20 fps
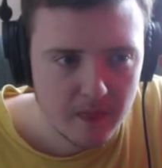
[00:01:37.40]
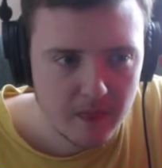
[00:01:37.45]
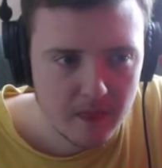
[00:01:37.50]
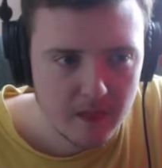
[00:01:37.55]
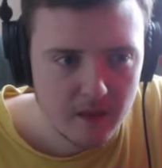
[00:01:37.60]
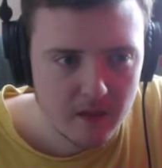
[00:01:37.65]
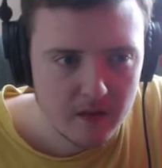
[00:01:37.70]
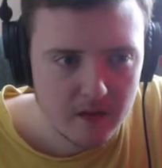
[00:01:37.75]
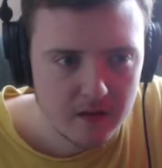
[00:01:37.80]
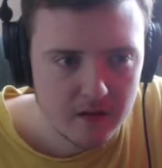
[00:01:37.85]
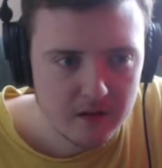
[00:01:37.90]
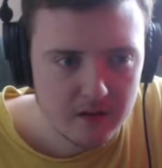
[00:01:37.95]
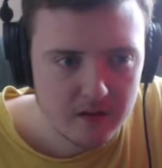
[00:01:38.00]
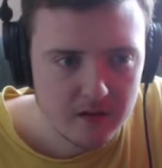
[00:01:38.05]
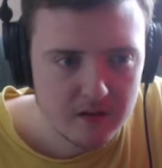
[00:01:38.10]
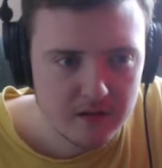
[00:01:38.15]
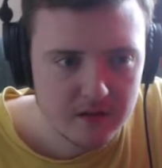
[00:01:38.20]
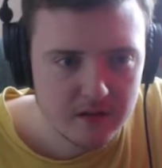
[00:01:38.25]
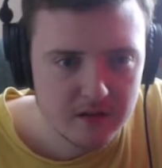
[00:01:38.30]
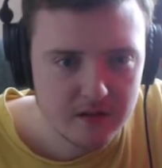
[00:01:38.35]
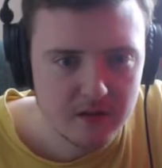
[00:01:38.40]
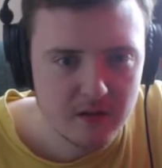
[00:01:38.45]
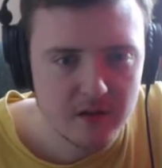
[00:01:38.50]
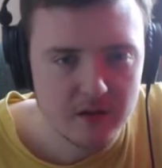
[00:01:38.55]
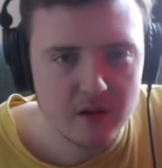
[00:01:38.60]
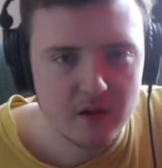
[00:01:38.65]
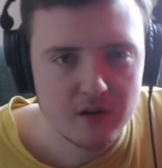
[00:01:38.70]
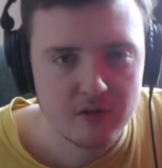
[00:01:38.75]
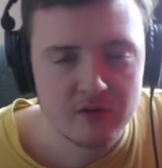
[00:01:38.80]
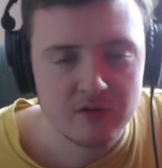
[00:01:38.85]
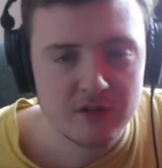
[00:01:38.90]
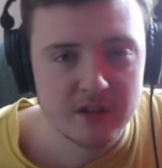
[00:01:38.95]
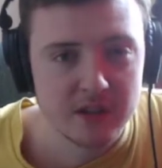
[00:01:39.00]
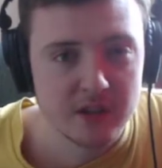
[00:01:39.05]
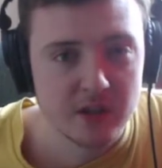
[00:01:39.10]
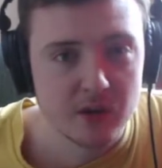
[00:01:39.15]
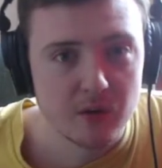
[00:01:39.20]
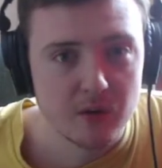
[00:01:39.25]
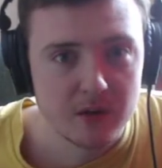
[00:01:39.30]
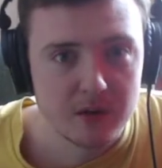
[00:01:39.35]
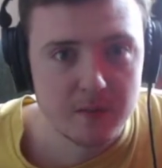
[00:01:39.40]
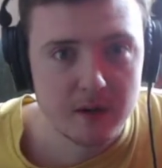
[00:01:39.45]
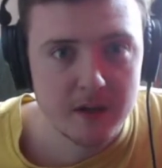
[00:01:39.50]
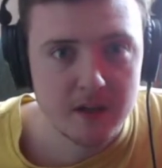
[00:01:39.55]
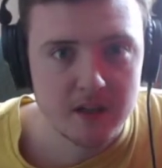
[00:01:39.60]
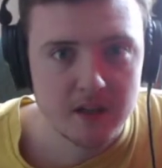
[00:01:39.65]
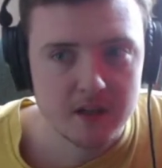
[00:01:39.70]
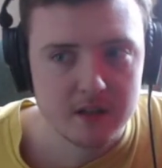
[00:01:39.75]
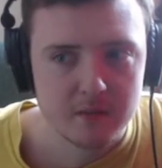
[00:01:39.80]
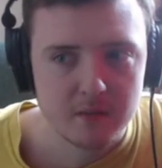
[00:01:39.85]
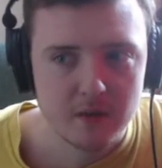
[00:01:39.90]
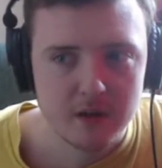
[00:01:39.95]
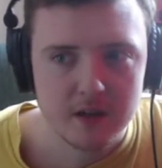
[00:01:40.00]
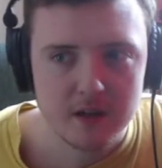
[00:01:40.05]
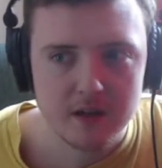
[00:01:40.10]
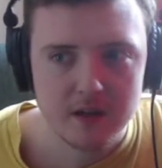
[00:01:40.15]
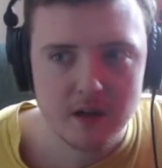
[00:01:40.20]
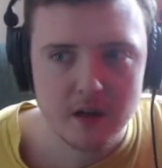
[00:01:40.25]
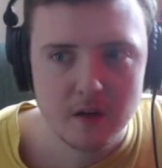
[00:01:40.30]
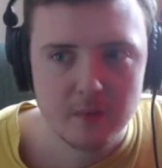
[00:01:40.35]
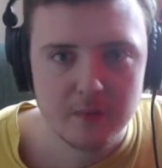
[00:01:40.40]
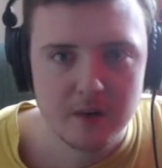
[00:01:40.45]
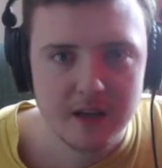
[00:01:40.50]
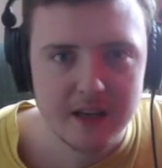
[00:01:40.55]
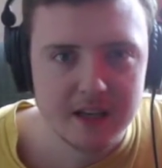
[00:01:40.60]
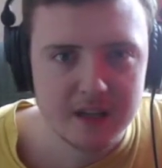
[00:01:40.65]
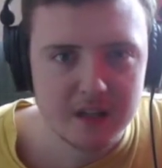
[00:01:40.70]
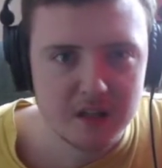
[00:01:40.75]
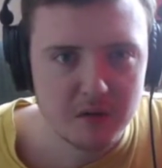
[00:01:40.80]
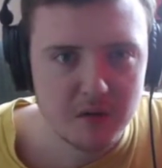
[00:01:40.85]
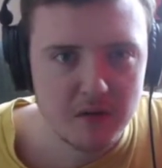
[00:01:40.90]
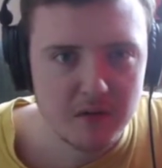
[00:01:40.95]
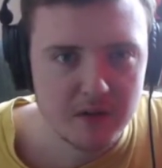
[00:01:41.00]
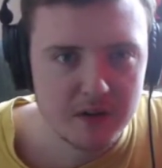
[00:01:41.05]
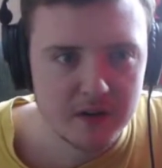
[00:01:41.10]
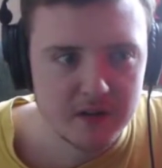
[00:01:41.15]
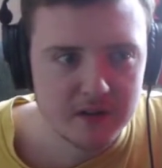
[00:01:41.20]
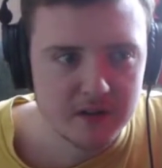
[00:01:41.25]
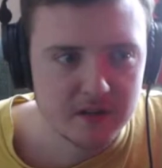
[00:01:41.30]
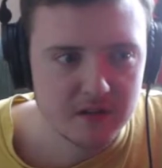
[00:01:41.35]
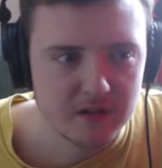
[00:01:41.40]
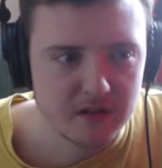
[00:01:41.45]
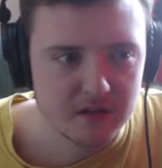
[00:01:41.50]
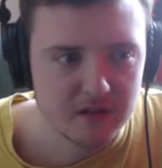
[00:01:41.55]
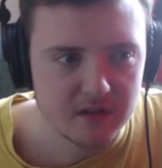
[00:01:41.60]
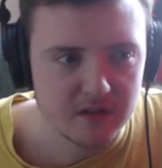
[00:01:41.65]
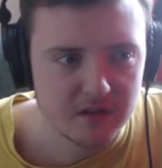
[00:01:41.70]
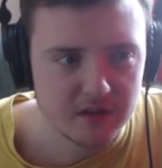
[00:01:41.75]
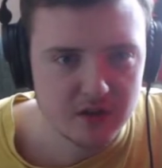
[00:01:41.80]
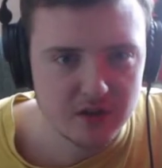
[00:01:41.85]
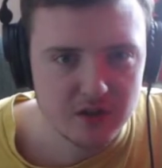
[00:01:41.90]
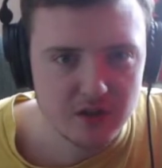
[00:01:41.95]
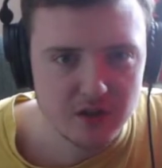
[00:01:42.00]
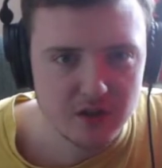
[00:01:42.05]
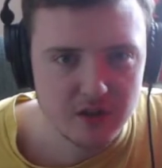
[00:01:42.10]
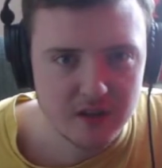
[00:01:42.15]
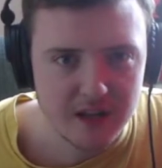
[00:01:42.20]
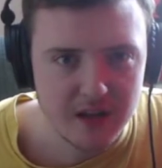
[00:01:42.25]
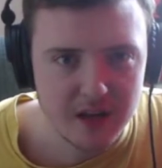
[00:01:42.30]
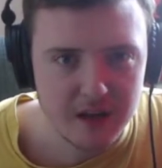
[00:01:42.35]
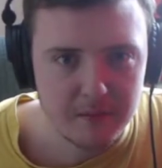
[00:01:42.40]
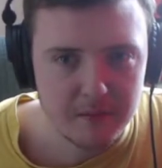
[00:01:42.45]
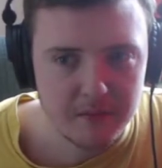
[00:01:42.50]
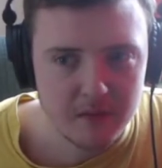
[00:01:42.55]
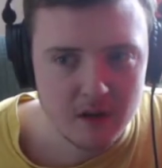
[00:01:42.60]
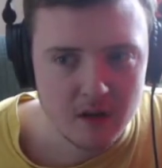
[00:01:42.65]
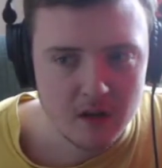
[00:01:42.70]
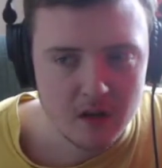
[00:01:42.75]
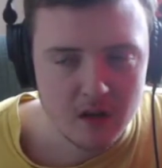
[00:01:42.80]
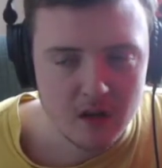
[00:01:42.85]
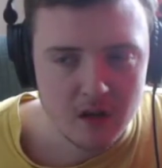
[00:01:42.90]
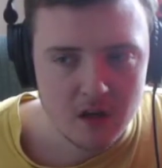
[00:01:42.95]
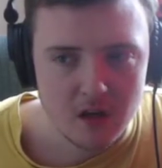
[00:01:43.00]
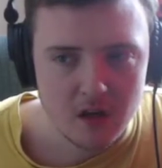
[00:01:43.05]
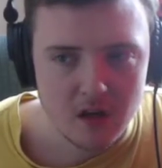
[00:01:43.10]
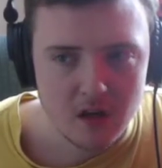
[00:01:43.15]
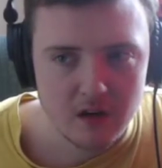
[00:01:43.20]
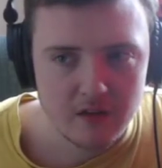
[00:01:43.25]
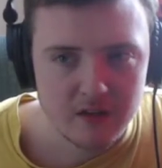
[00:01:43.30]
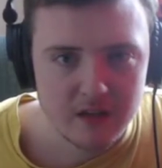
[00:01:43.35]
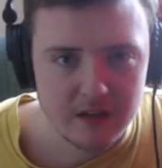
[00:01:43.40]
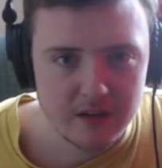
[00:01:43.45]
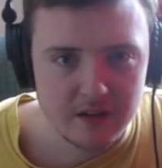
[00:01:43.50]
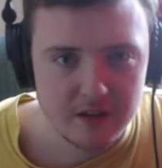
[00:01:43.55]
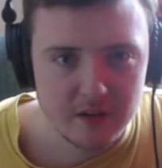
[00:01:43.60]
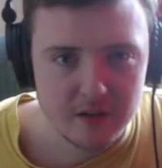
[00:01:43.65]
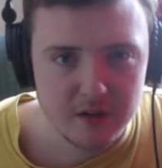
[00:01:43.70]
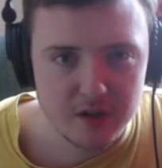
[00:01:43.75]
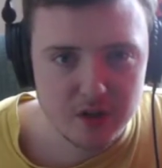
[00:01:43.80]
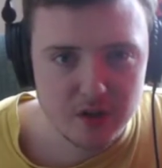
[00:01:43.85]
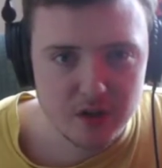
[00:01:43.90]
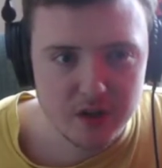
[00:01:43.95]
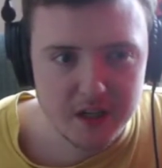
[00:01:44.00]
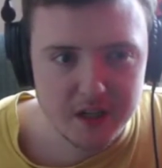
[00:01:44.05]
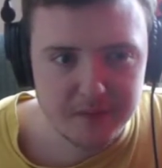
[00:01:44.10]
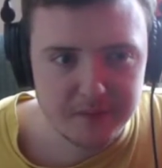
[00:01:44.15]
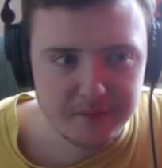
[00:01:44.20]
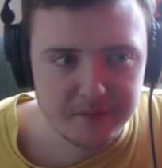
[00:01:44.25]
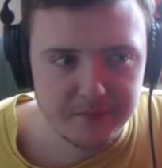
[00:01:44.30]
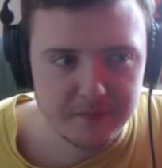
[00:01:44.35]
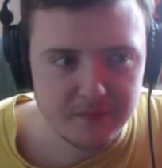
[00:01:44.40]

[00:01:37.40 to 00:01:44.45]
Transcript: The Donkey Kong Country 2 especially, it's why I play it so often. It's just such a good game. I really do enjoy it.